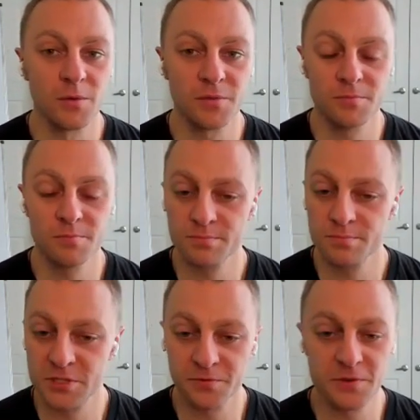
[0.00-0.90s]
with
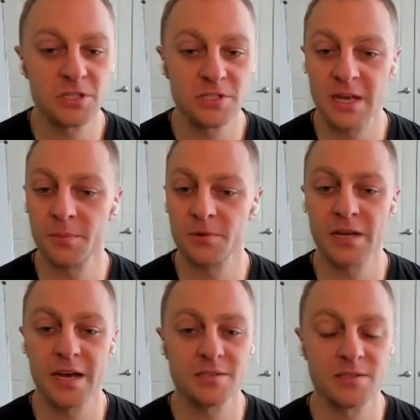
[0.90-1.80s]
sufficient sample
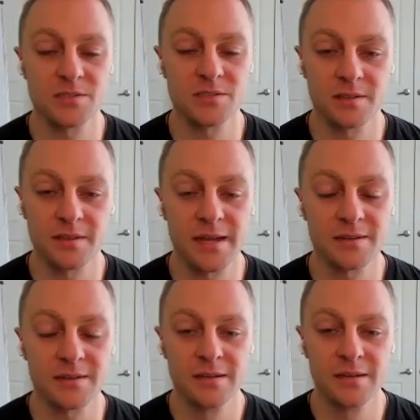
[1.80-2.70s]
sizes
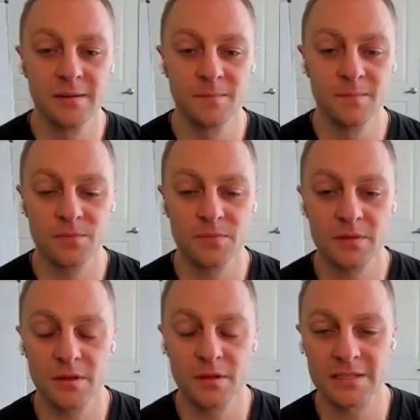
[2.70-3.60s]
that
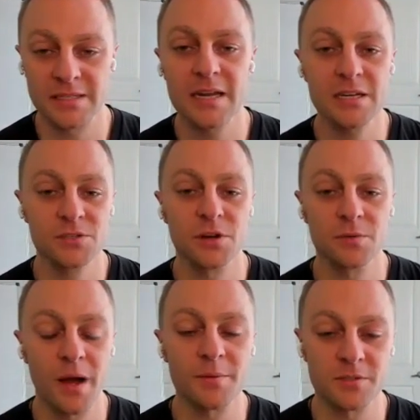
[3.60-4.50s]
attending Tony
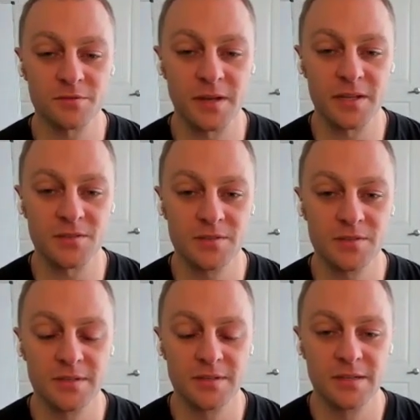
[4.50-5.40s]
Robbins events
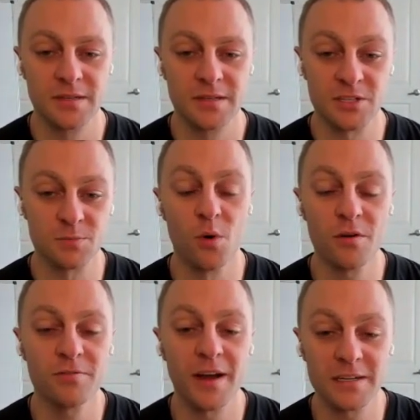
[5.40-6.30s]
is
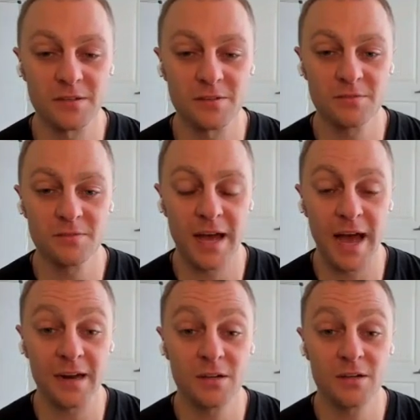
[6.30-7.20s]
more effective
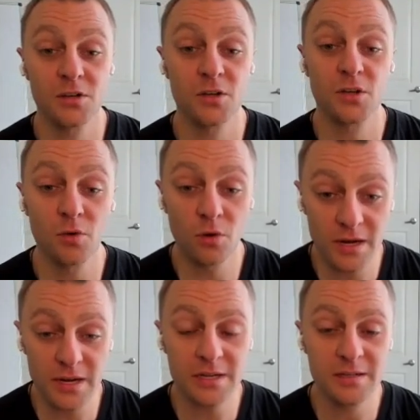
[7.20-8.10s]
at
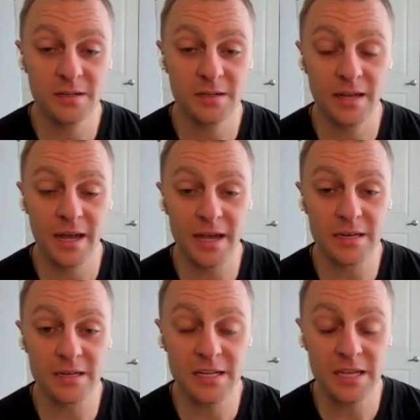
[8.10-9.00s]
curing
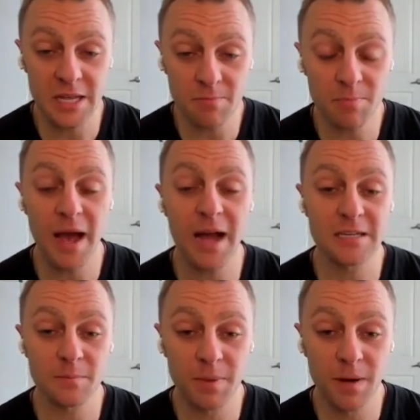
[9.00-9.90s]
and
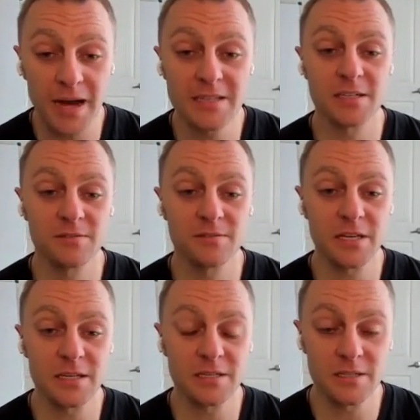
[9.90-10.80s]
impacting
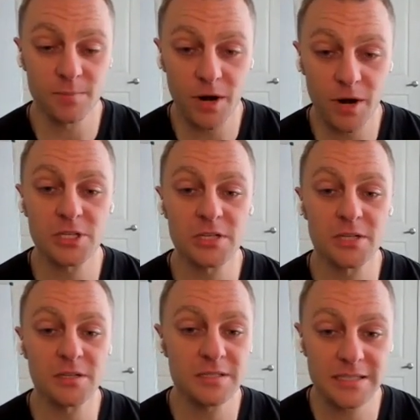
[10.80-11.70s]
positively depression,